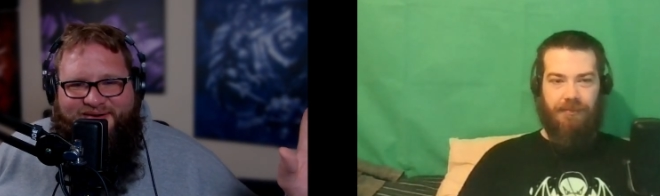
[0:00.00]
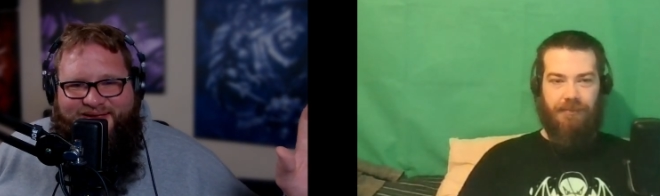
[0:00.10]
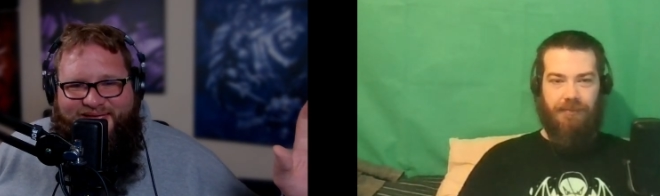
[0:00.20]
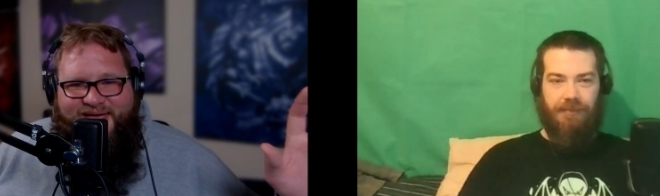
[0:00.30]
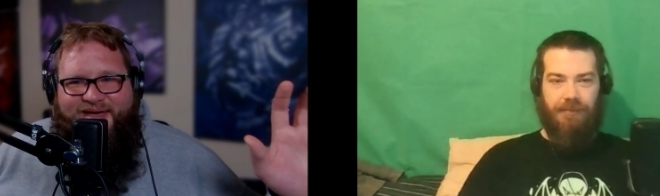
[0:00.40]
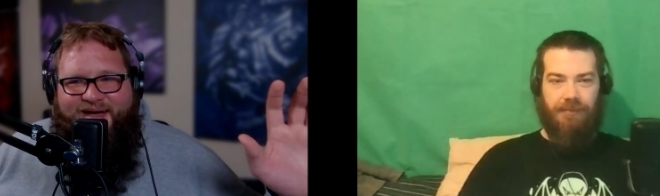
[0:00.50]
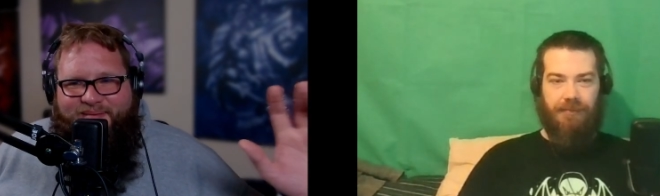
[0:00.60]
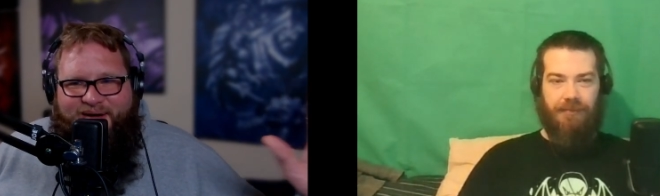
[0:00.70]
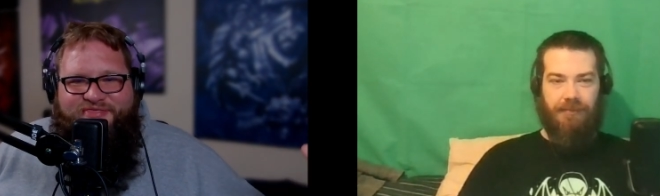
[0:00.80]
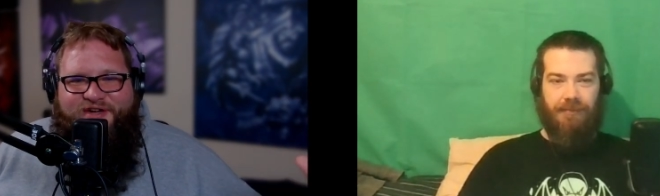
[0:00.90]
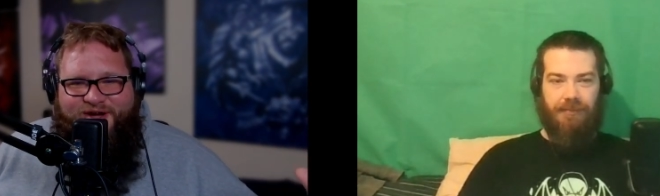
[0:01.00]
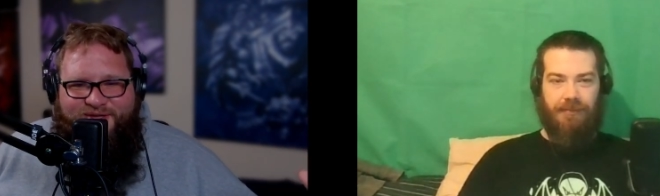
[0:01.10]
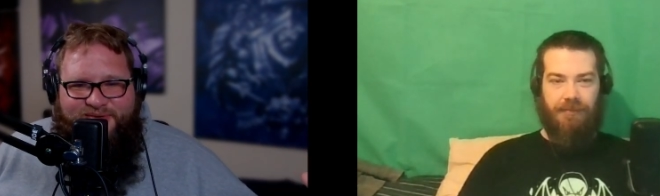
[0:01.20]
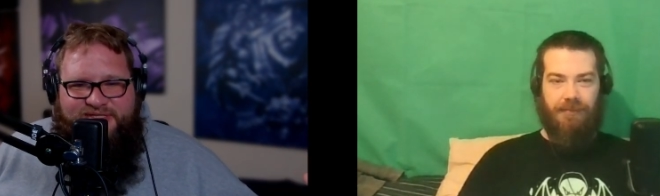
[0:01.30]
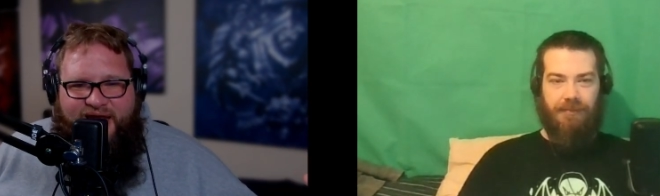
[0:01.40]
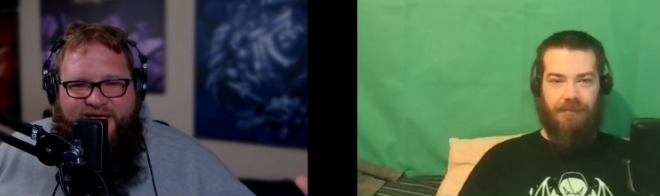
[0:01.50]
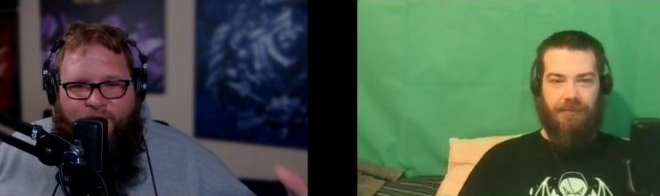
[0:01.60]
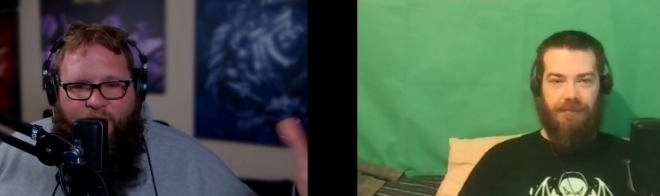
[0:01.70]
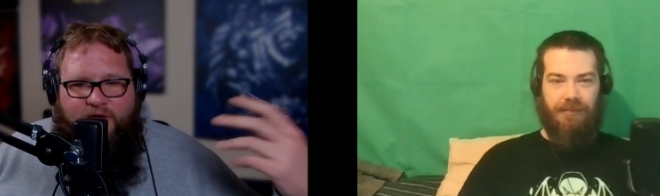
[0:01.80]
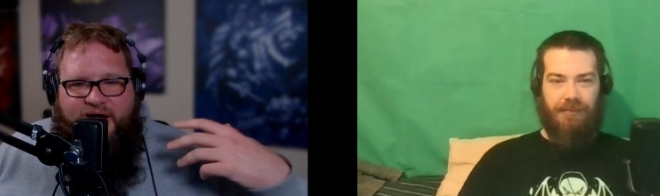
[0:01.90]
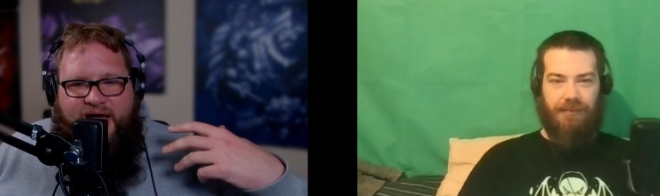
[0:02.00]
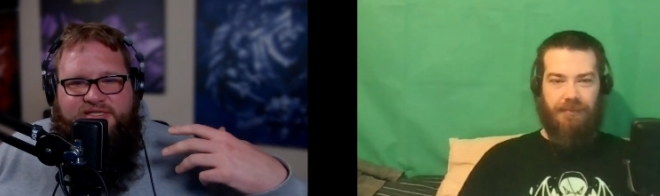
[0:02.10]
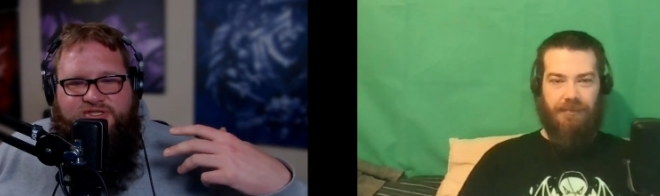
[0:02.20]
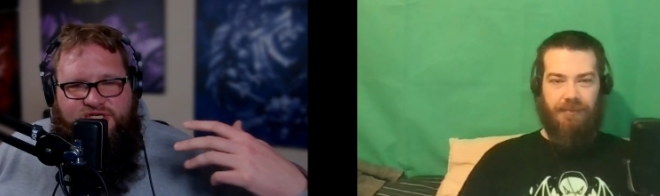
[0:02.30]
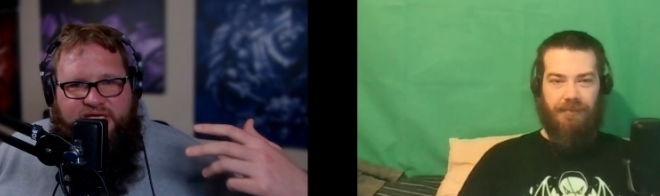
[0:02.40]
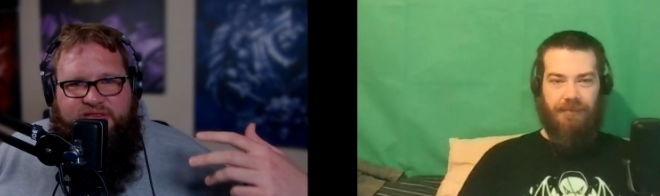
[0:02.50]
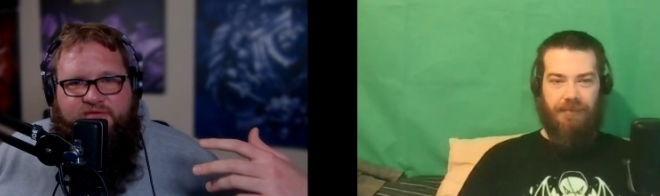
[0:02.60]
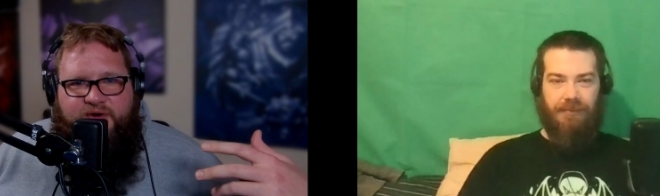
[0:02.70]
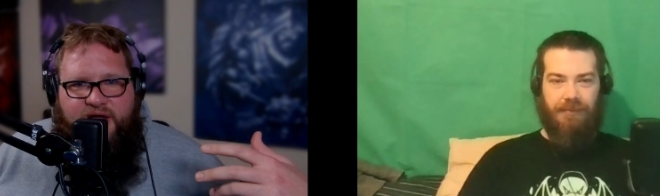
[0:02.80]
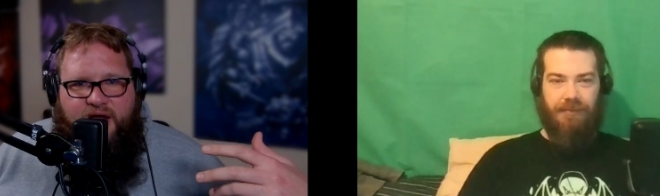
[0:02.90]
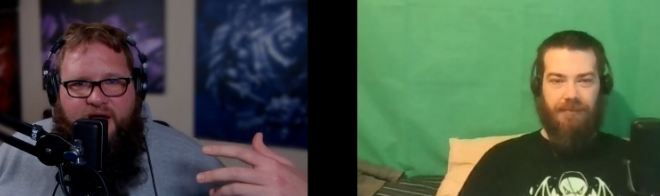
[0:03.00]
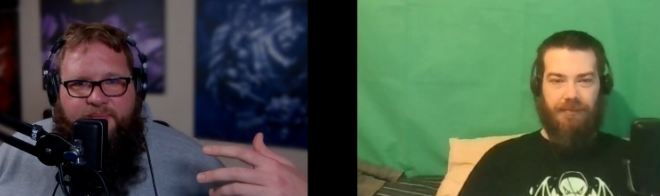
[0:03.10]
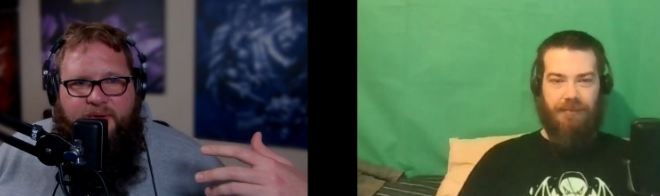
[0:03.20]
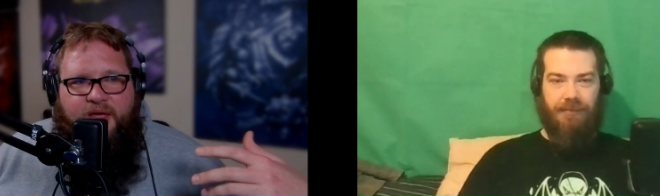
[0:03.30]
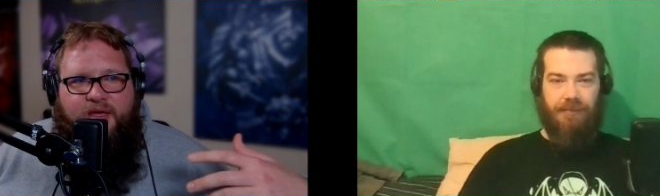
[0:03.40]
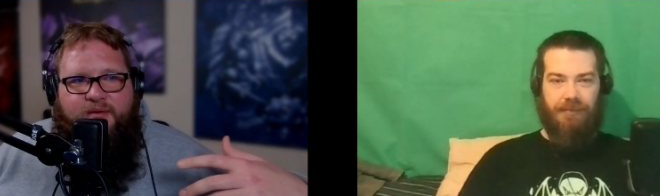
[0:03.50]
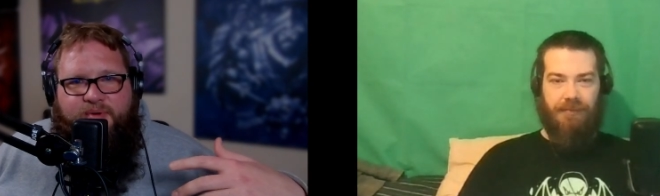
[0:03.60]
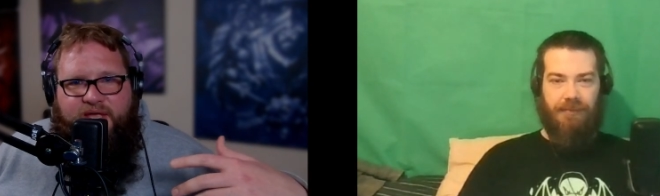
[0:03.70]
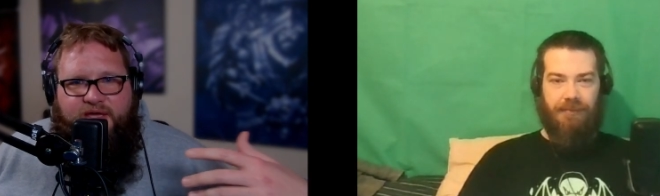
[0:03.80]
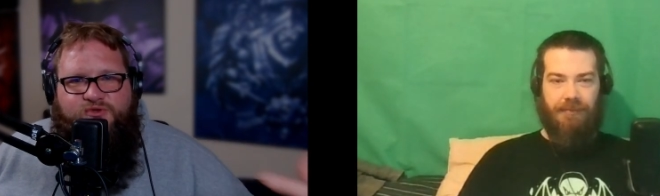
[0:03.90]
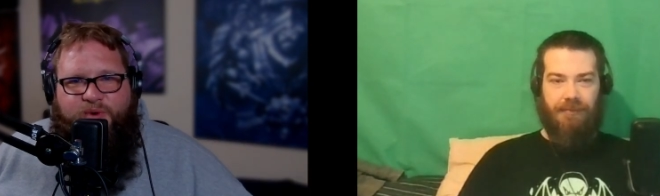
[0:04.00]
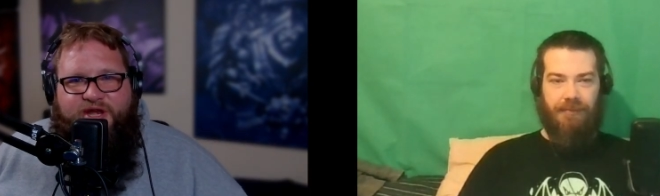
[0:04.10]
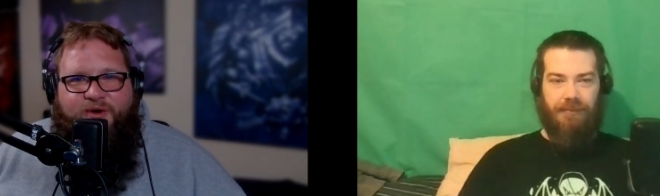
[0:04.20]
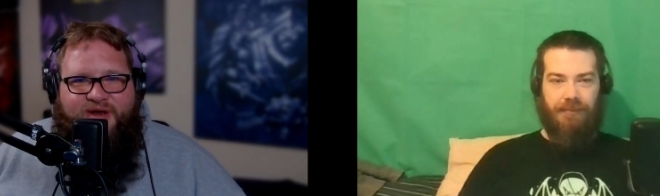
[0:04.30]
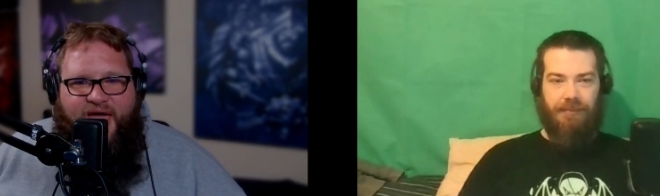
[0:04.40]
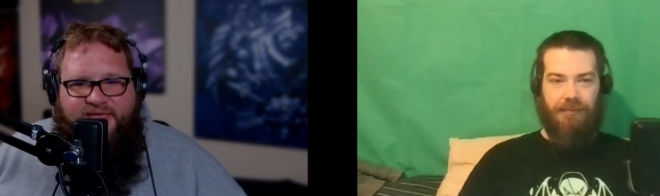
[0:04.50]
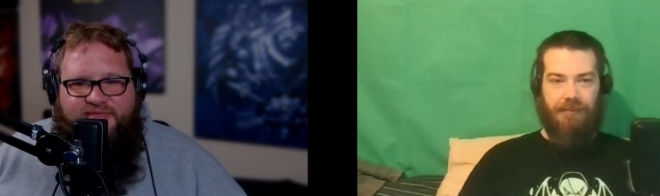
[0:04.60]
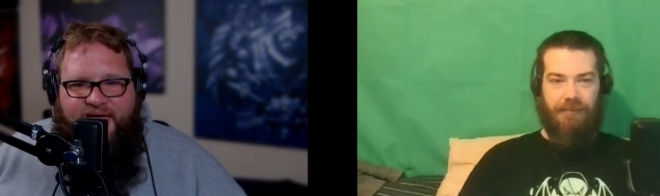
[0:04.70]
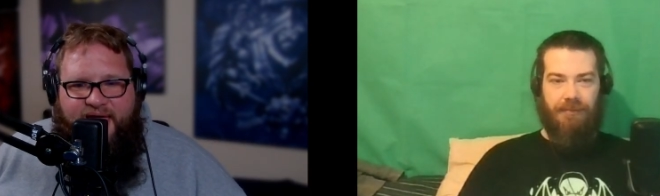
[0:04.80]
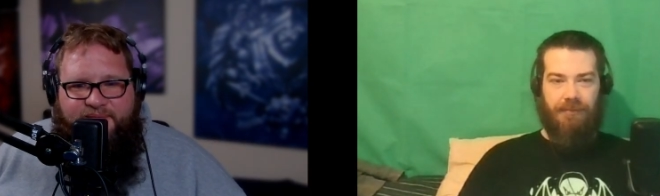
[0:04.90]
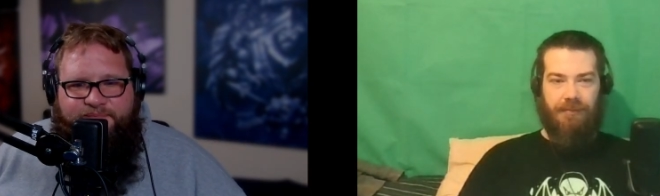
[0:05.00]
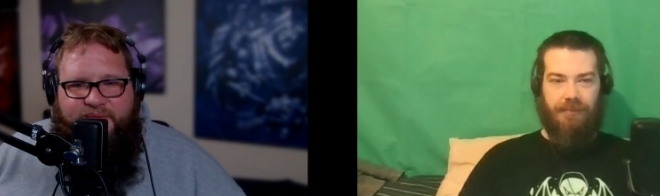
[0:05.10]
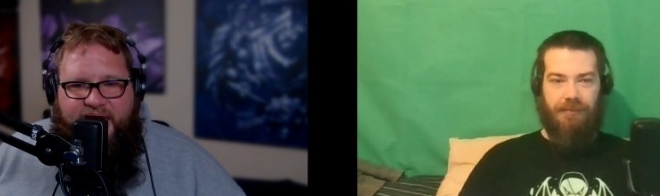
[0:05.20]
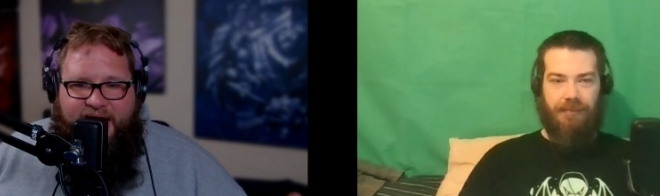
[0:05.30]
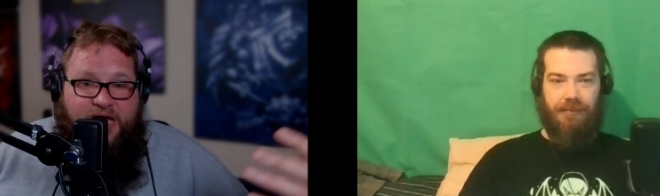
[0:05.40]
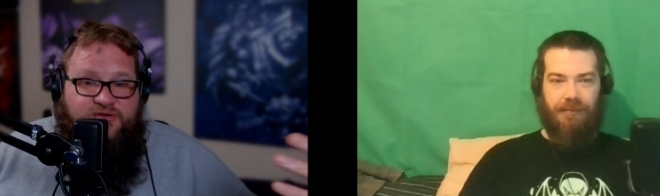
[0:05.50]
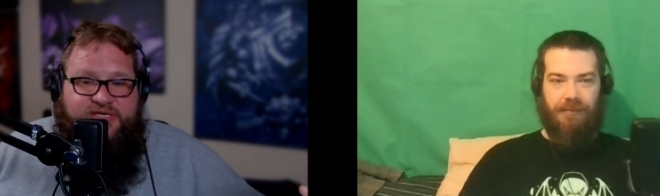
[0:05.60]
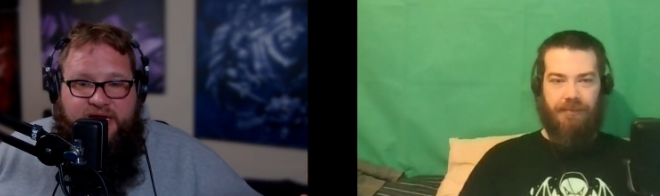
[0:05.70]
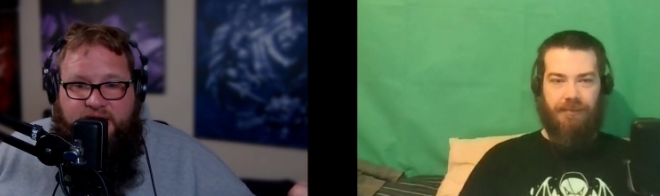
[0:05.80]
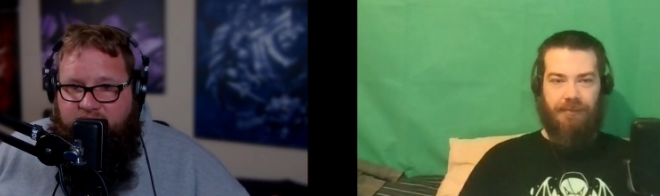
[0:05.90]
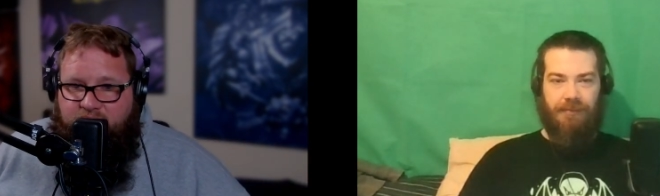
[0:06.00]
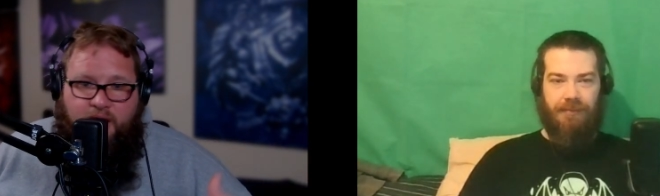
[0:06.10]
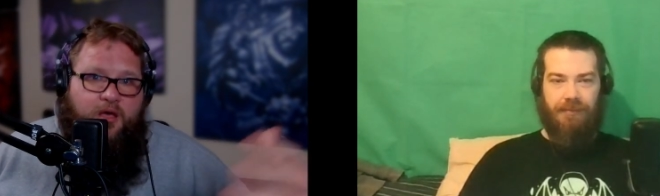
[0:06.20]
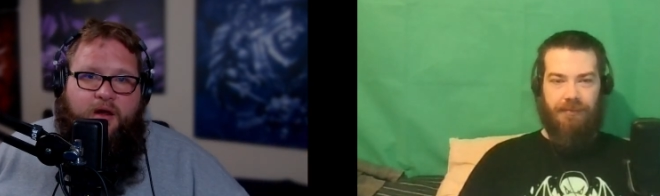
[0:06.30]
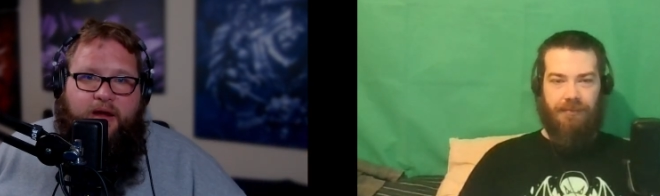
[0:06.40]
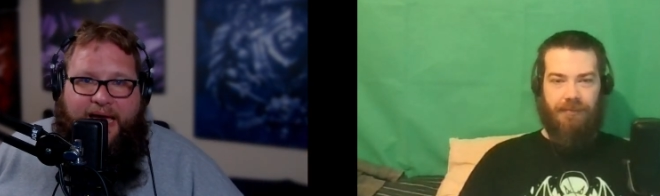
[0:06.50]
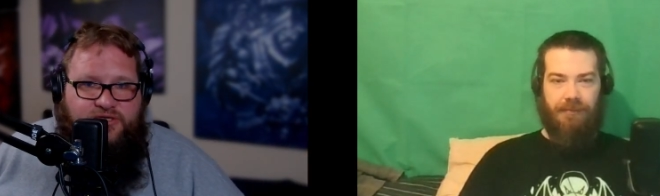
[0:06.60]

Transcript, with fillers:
Speaker 1: right? A month ago, you were telling all of us to shut the fuck up because we don't like the game, and now suddenly, now